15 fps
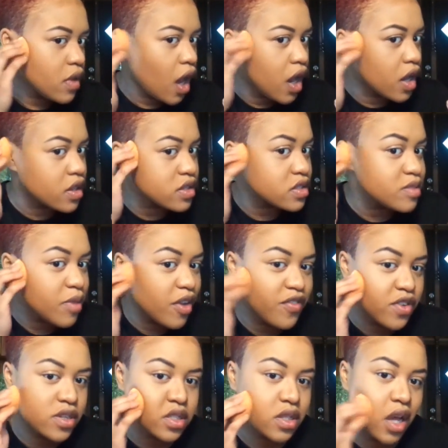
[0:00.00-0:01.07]
Now, this is my
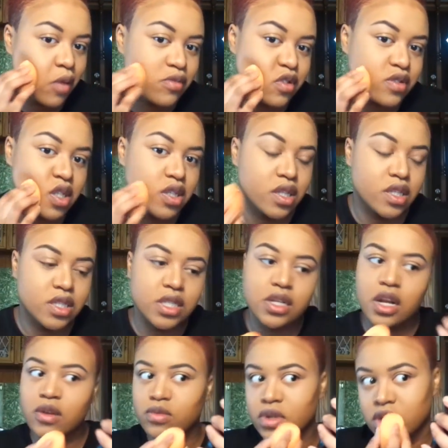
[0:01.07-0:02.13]
first time using this, and I
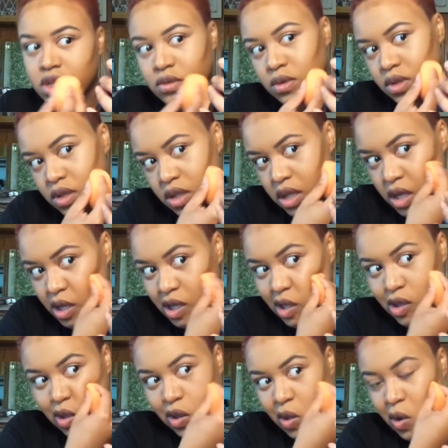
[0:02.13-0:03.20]
really, really like it.
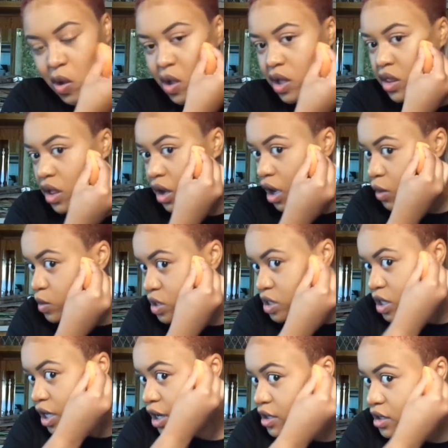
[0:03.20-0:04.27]
Like, I was
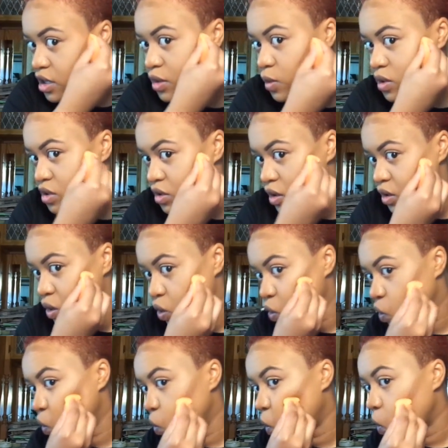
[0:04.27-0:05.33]
scared that it was gonna
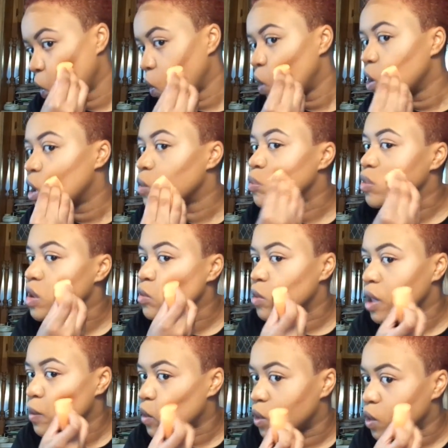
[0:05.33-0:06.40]
be
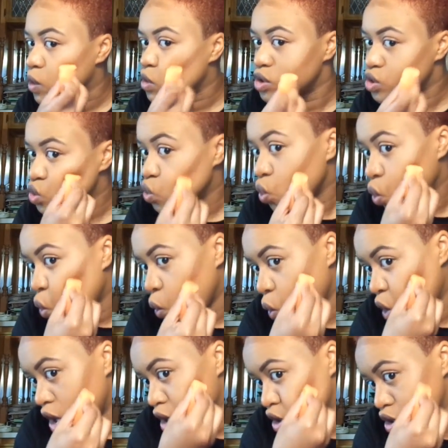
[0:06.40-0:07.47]
maybe a little too
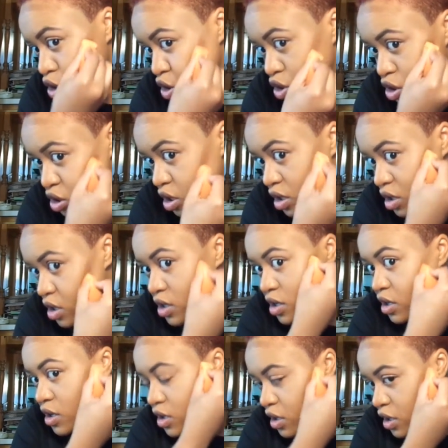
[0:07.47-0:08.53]
harsh,
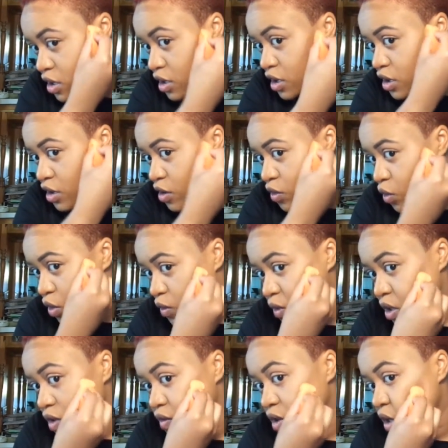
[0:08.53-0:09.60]
or
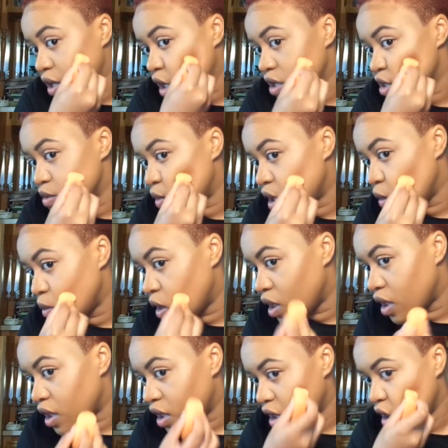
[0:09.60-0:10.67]
whatever the case may
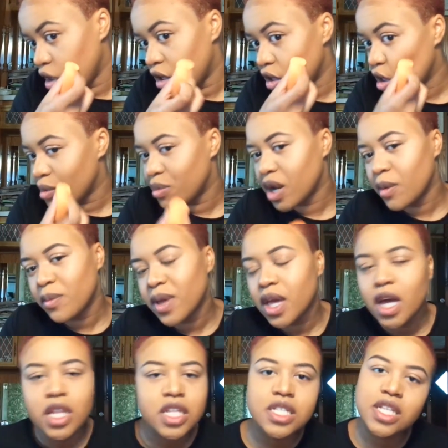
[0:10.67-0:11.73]
be. But I mean,
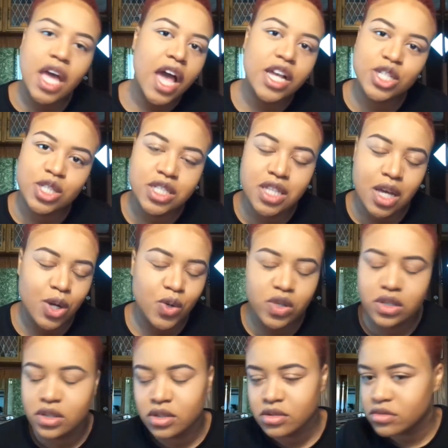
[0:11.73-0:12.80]
Alyssa Ashley's not gonna
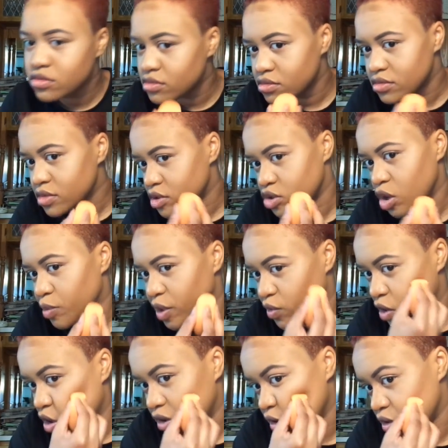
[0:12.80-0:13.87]
steer me
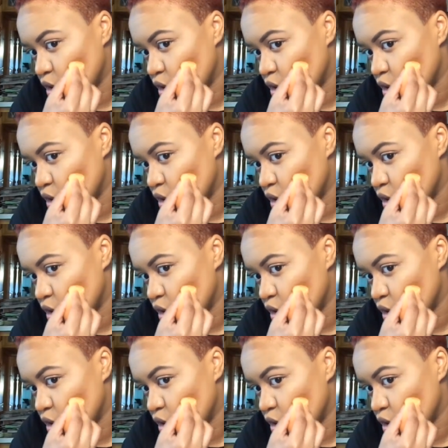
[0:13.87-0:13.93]
wrong.